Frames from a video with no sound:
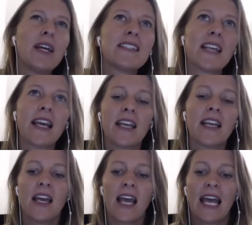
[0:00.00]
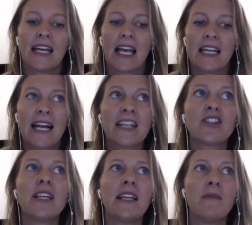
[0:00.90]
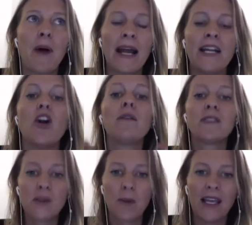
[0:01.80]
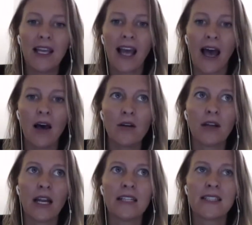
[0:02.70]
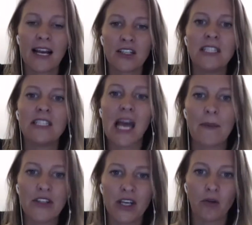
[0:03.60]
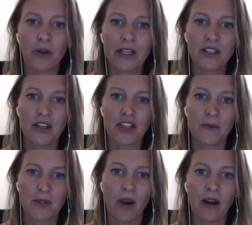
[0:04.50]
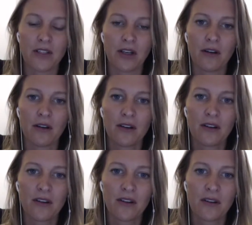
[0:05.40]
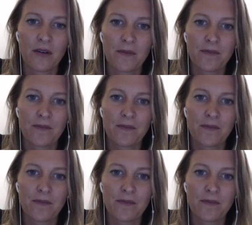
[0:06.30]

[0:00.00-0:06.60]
it's like it, it actually by not speaking out it's actually damaging relationships around you yeah